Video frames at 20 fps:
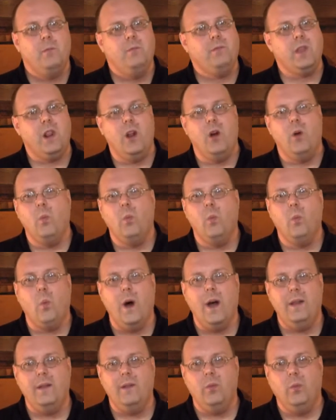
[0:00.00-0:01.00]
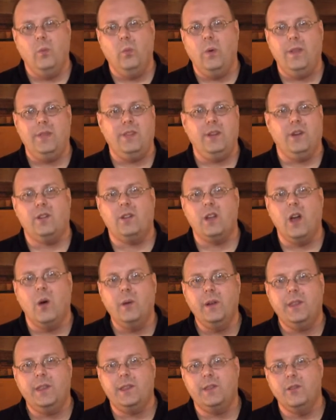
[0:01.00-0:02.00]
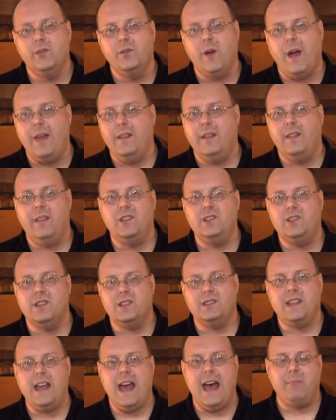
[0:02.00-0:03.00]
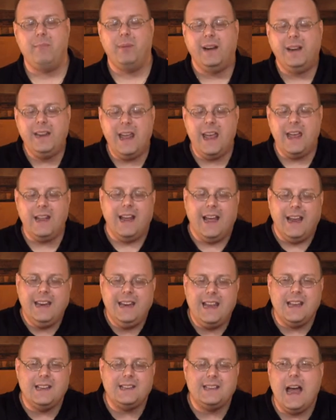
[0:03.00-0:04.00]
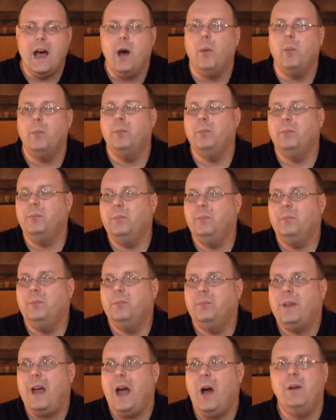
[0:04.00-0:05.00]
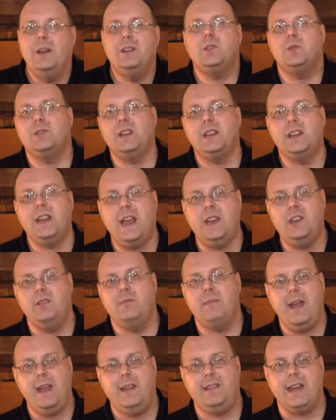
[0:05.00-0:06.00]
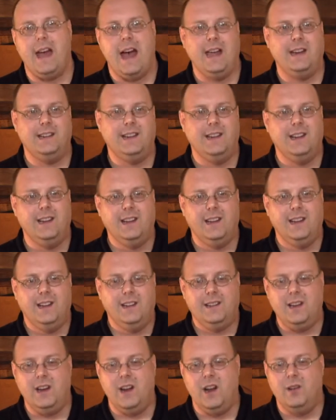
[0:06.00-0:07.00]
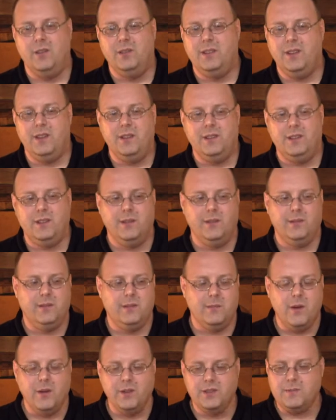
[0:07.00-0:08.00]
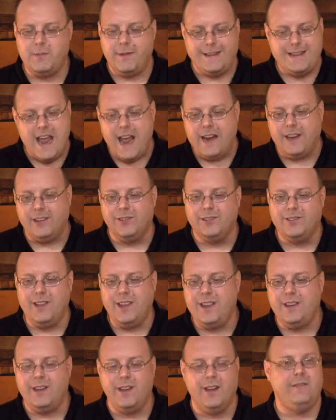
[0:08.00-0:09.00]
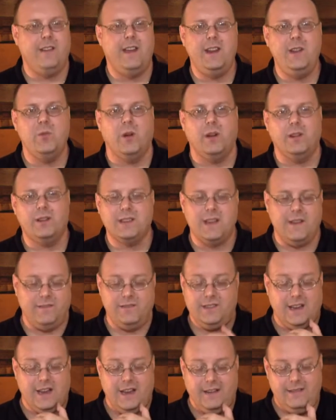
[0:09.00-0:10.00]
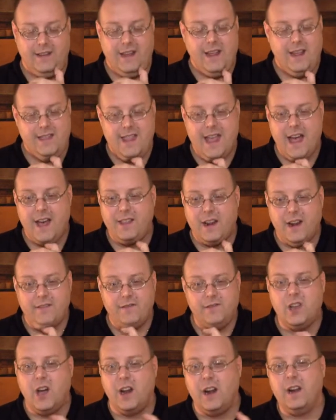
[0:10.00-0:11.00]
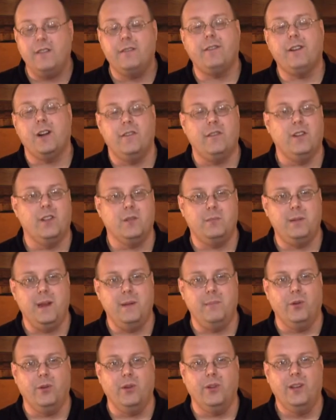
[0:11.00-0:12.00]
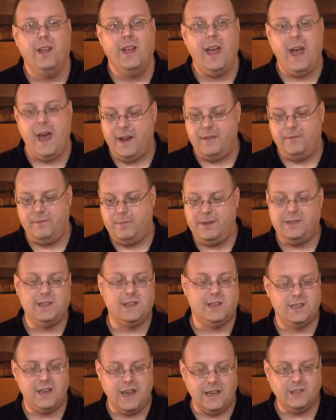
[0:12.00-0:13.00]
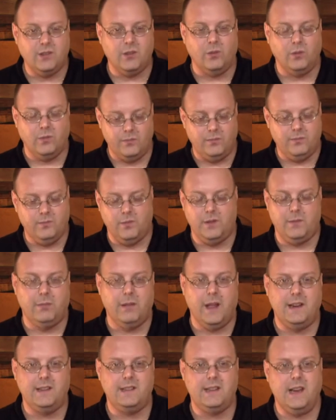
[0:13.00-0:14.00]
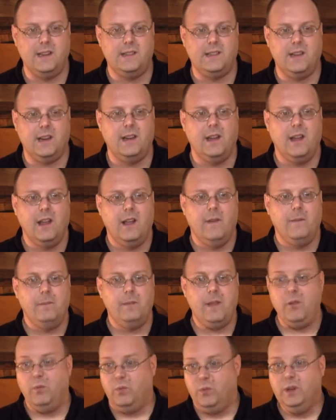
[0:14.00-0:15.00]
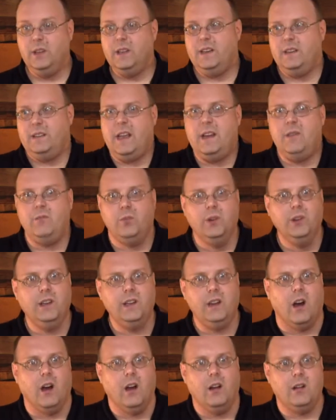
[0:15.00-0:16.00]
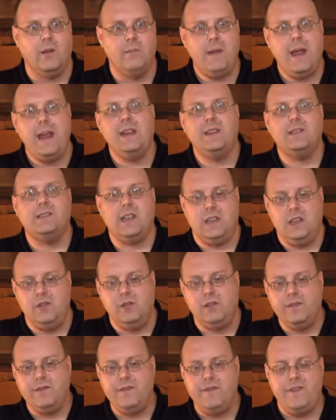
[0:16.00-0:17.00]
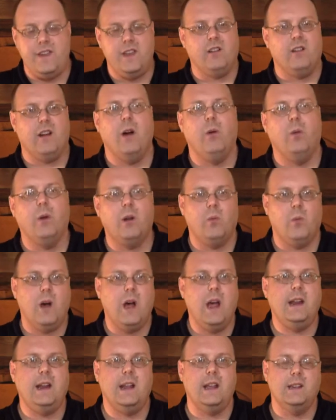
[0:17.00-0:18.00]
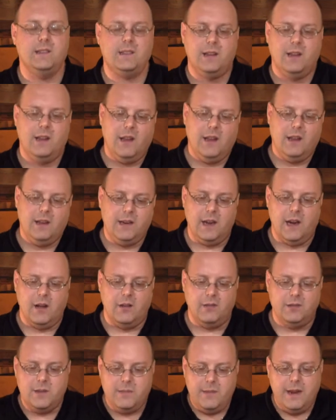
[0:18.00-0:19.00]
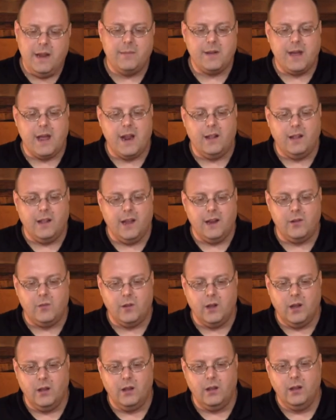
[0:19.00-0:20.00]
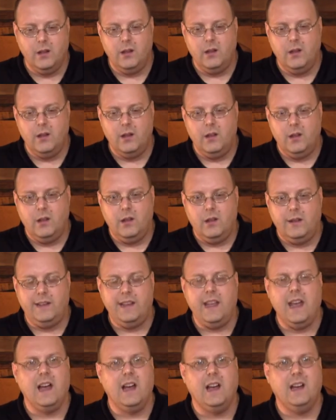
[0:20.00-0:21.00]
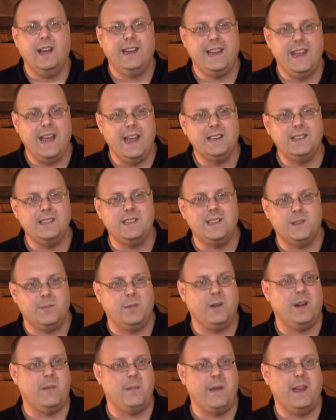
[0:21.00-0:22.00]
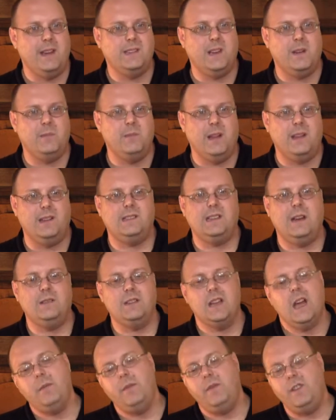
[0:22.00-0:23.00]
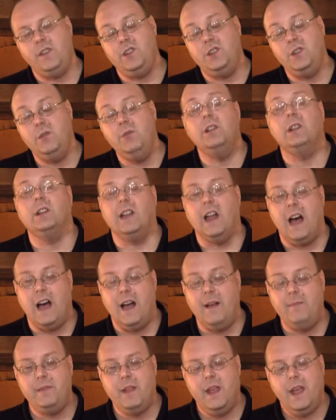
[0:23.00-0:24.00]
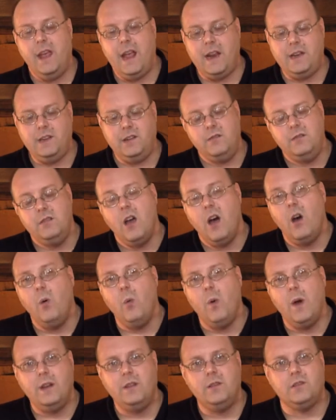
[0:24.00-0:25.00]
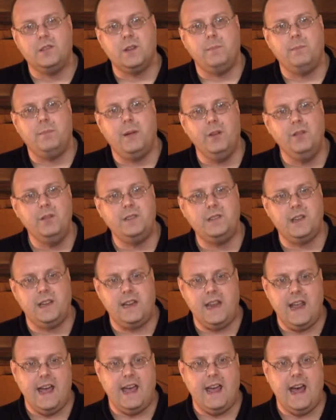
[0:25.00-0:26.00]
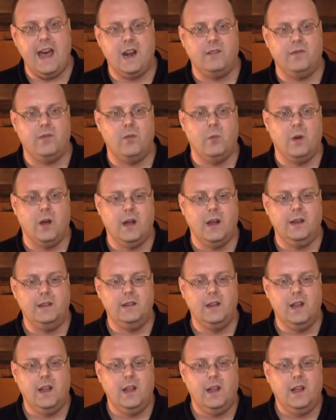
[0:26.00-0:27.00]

you know, what, what they're going through rather than just that. But again, I guess how, how interesting can you make that? you know, the, the, the most spectacular thing of anyone, because I've, now that I've done it in front of other people and I've been successful with blind tasting, it really, they really are amazed that you can figure out what a wine is. You know, to me, I'm kind of like, well, yeah, I guess it's pretty amazing. But at the same time, if you do it a lot and you know what you're supposed to get out of a wine,